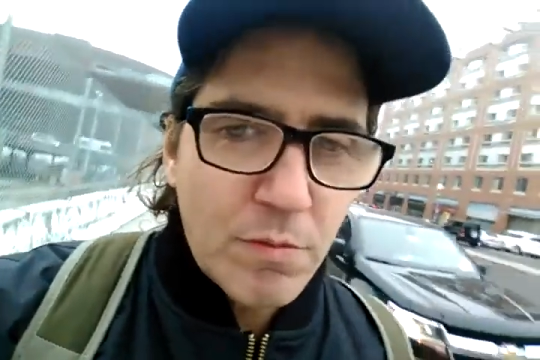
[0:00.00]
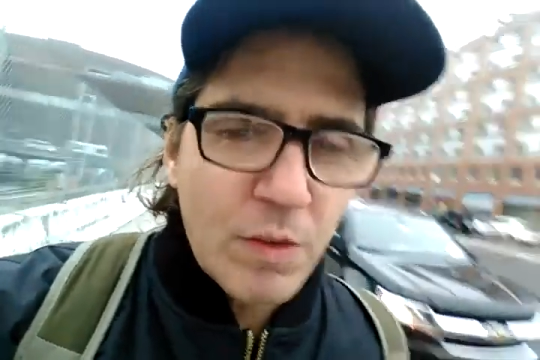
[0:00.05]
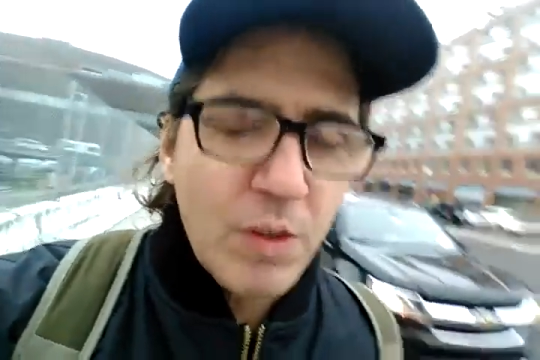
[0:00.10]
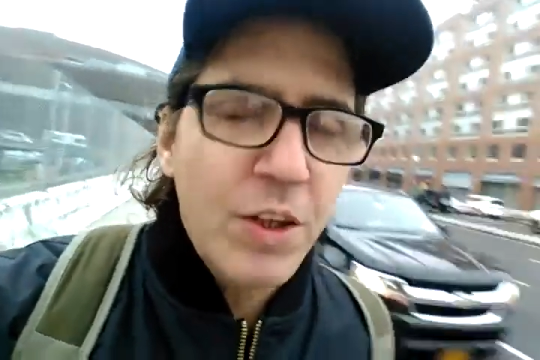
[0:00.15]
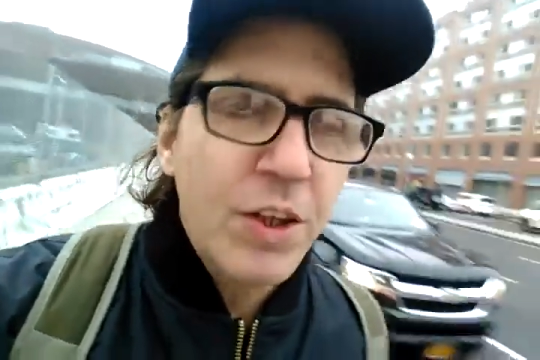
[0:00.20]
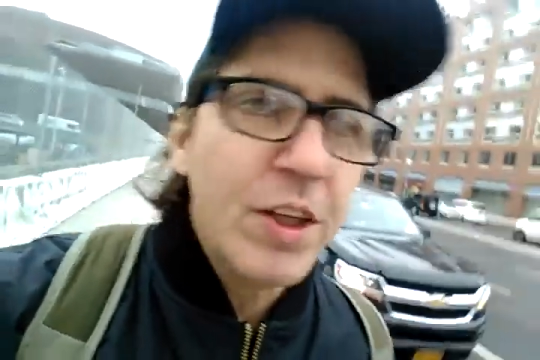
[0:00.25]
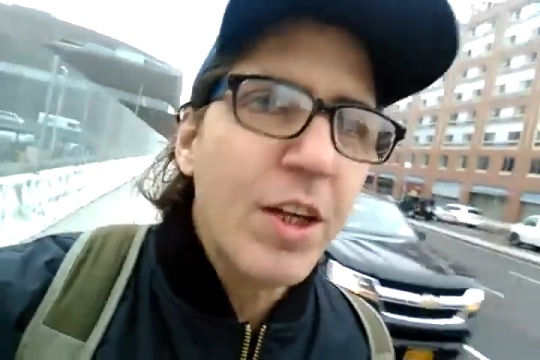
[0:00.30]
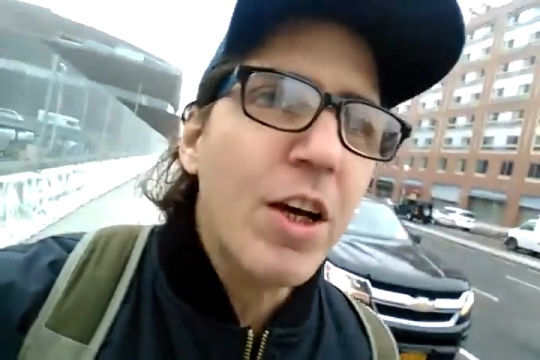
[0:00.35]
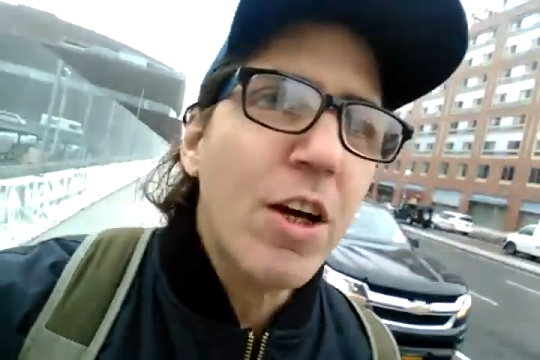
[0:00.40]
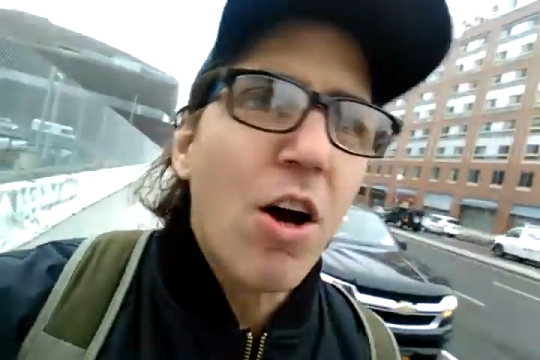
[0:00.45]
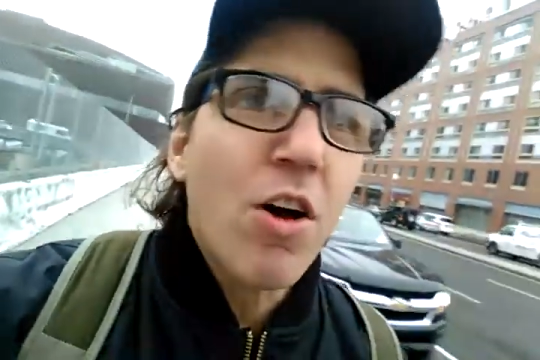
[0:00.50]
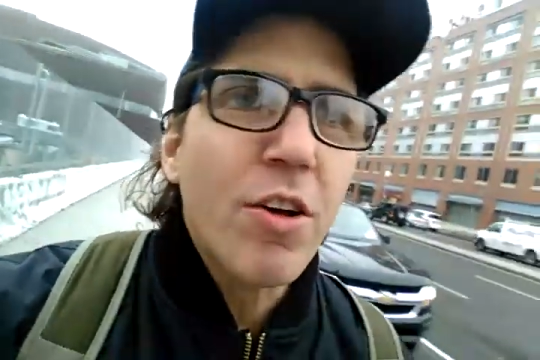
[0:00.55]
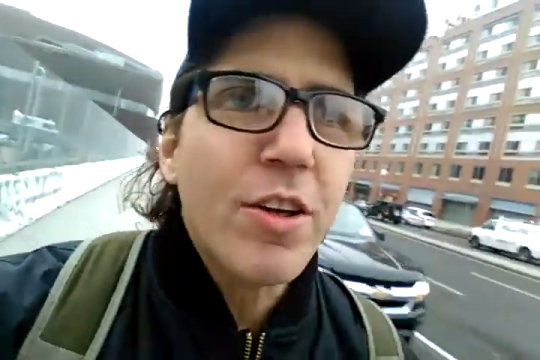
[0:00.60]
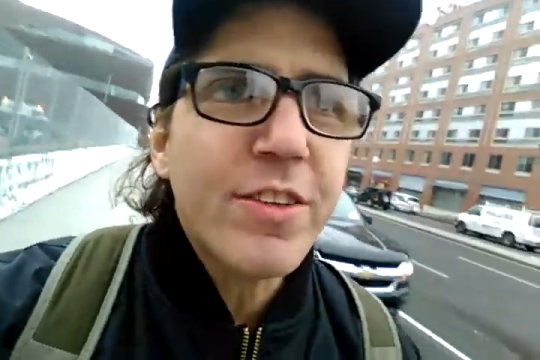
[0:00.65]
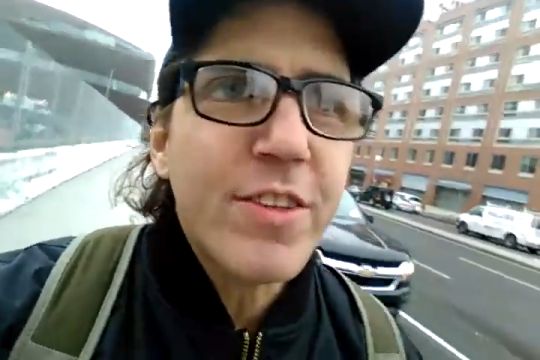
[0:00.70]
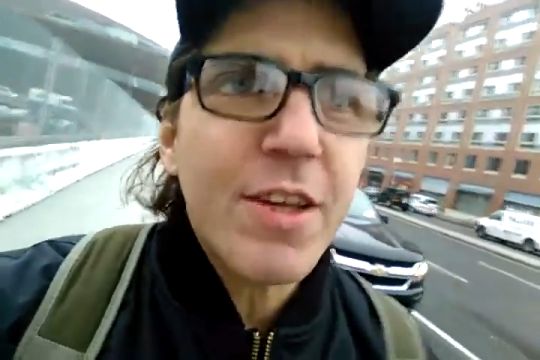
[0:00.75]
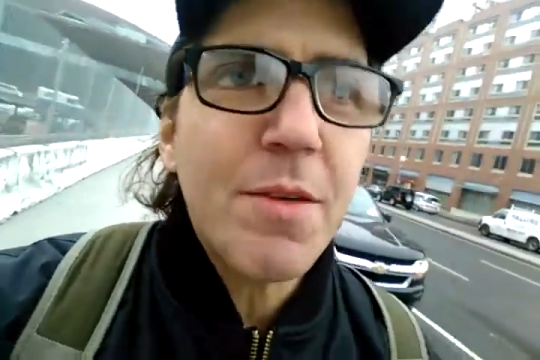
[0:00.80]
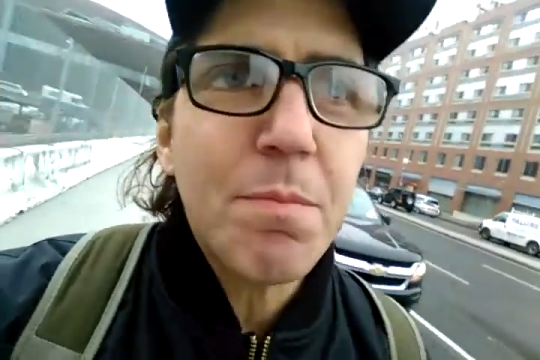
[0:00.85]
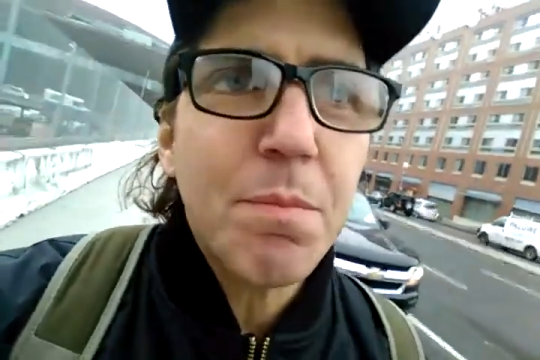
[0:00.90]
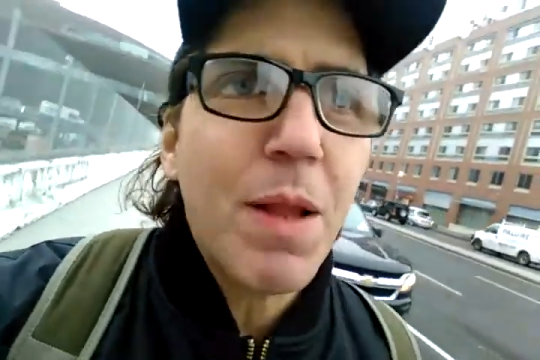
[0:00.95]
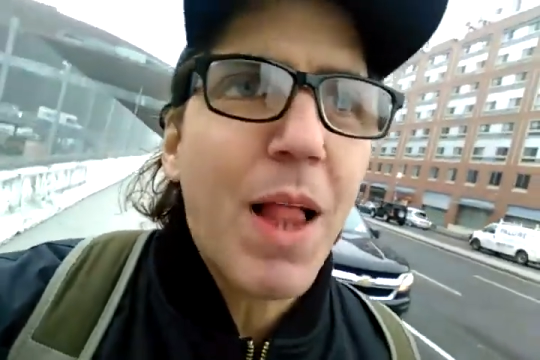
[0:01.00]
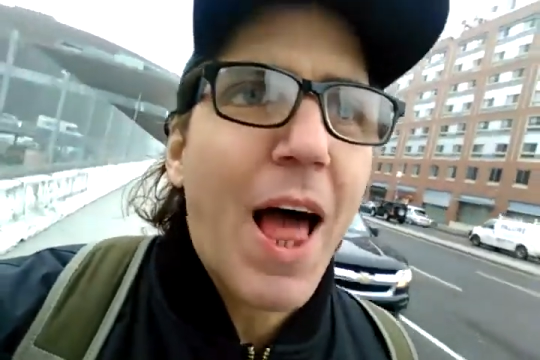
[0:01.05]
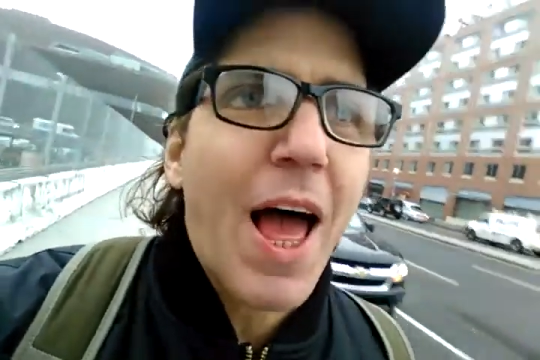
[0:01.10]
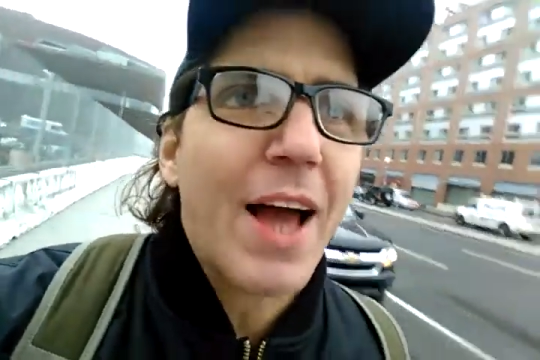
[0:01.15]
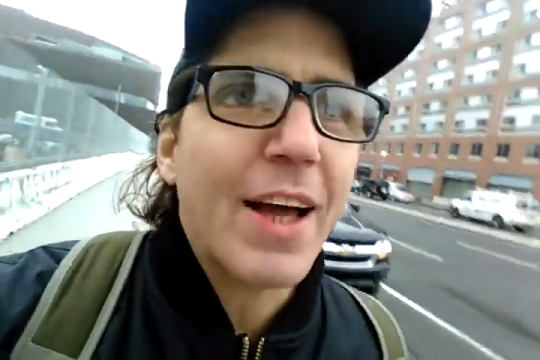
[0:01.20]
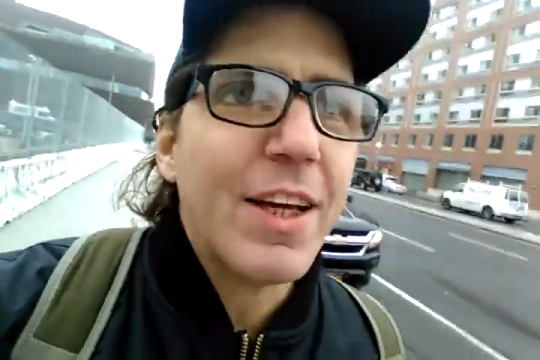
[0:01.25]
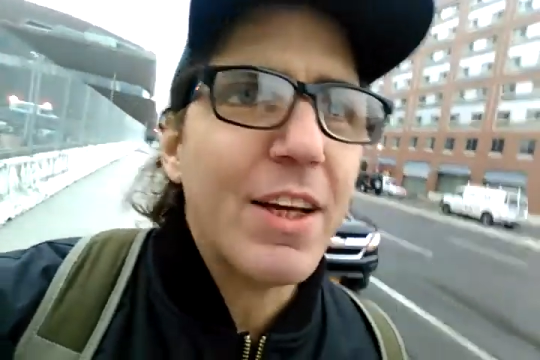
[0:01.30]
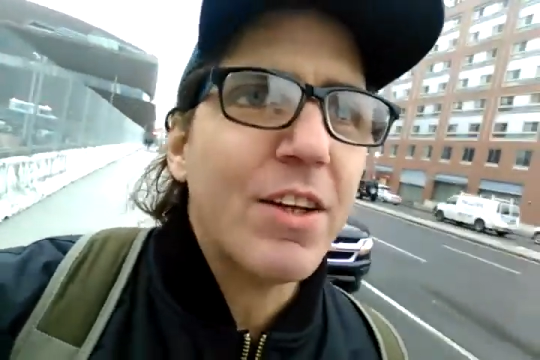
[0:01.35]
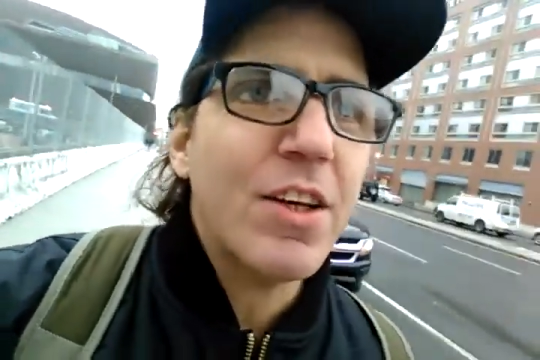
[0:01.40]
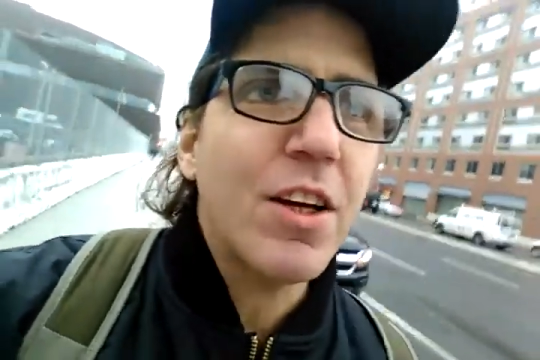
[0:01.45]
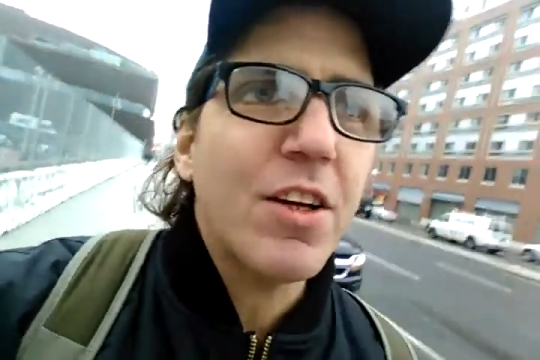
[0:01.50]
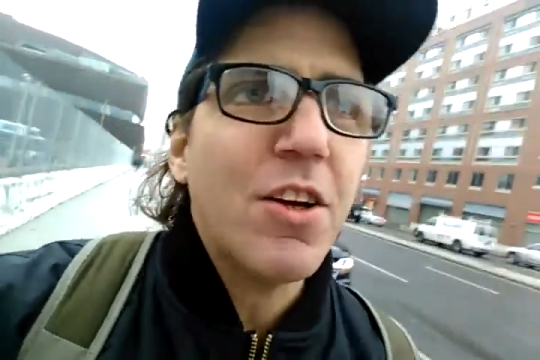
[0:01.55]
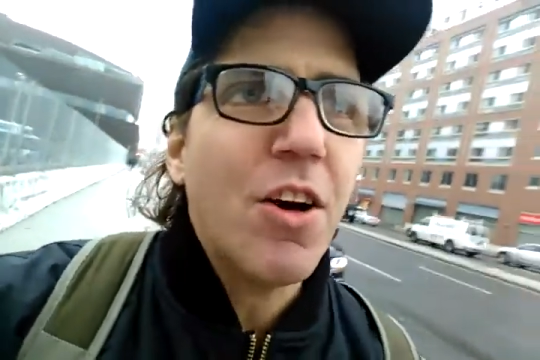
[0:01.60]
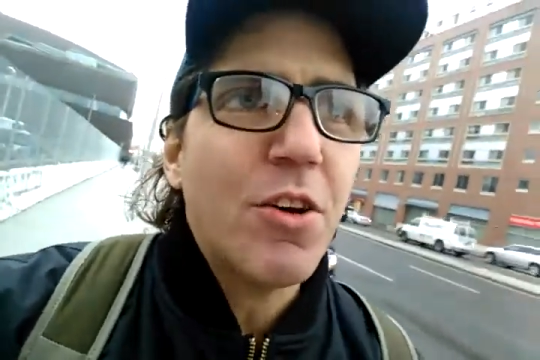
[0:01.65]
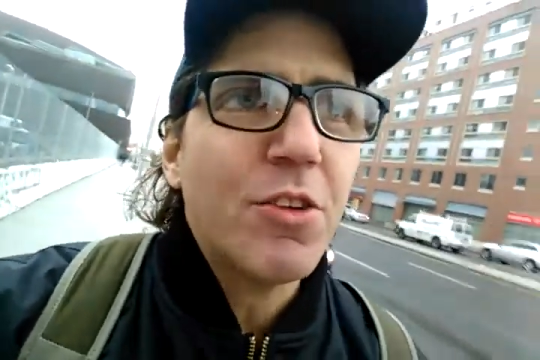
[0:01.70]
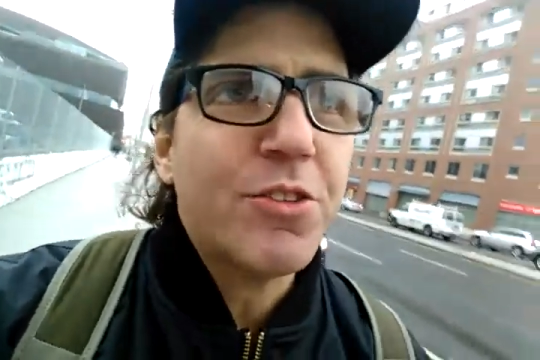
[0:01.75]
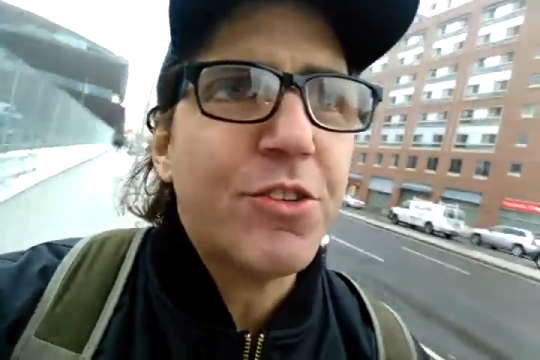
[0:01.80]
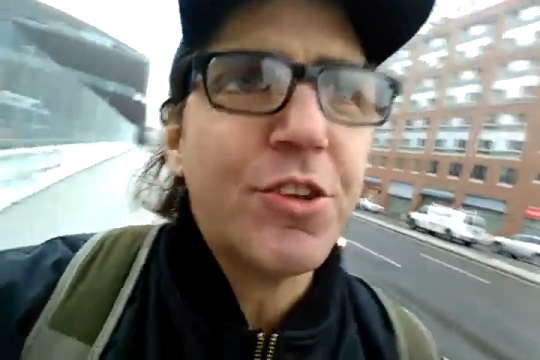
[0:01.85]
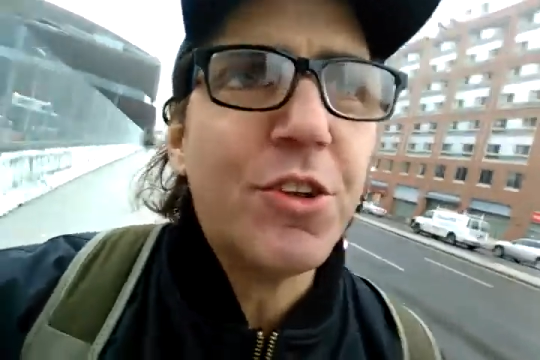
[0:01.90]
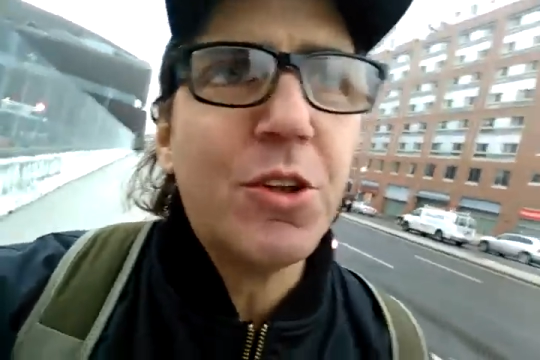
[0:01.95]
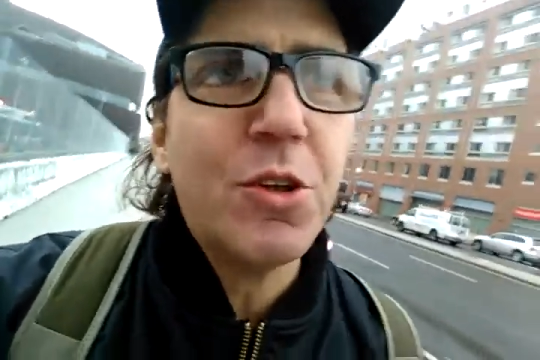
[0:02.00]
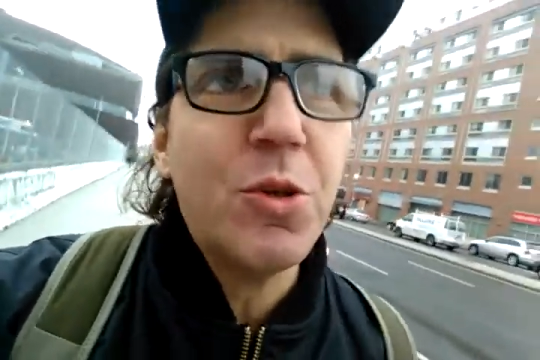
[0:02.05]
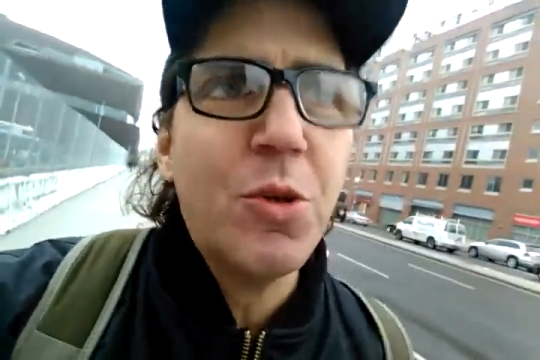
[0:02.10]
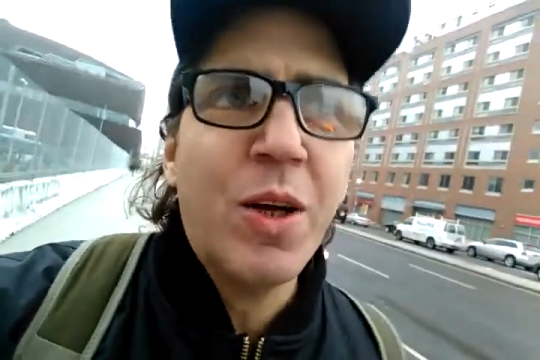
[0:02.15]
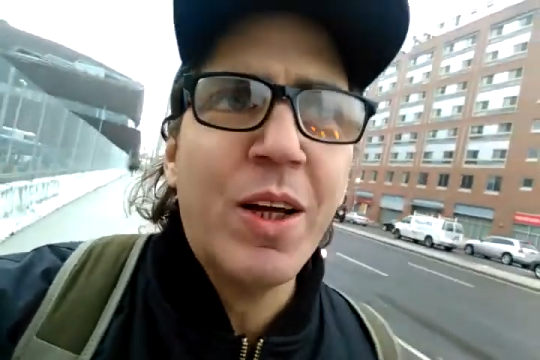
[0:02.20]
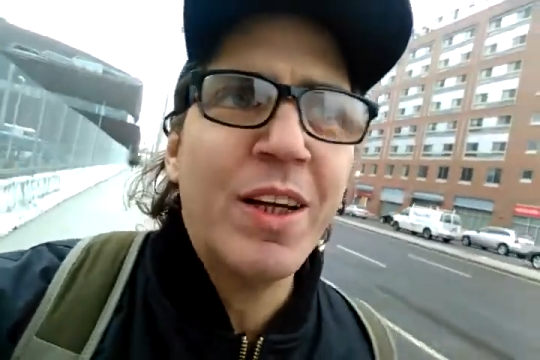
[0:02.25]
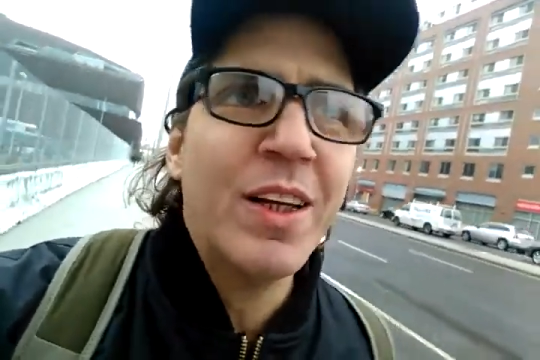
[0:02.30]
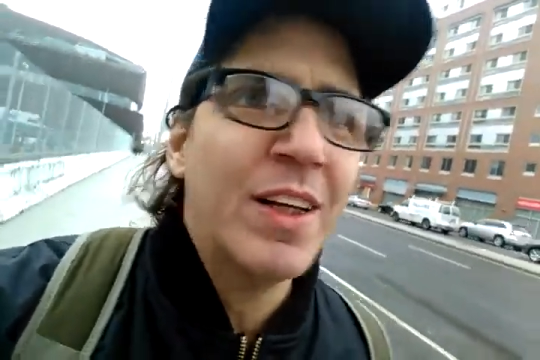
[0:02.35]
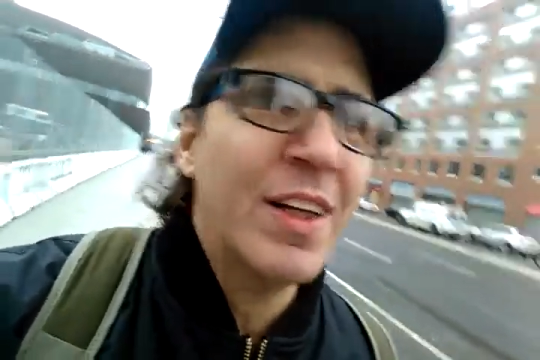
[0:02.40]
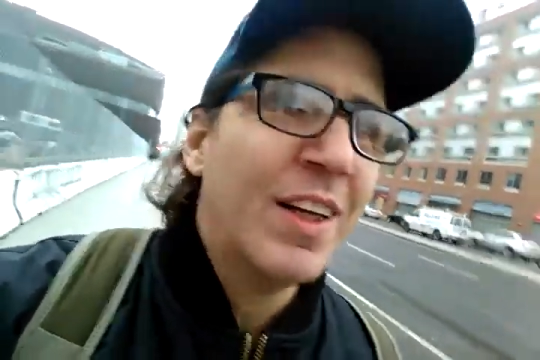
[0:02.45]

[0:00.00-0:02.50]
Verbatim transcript: You could go to Tim Black. You could go to,